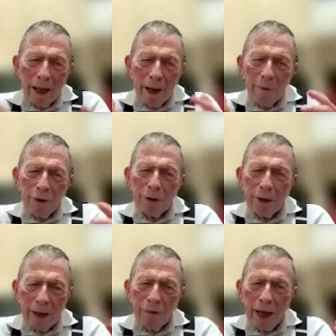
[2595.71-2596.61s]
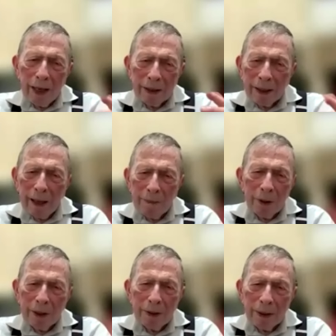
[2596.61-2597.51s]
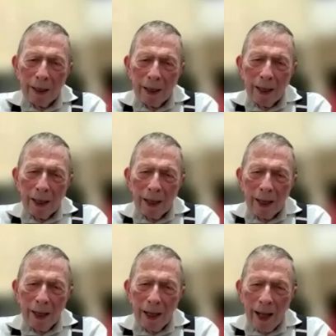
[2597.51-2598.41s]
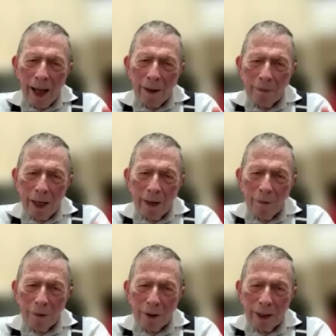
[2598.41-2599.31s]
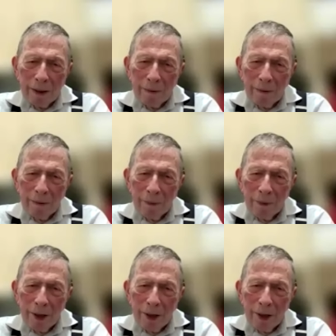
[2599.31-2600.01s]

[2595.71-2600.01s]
"If you get Van Cliburn, I'll pay for him,"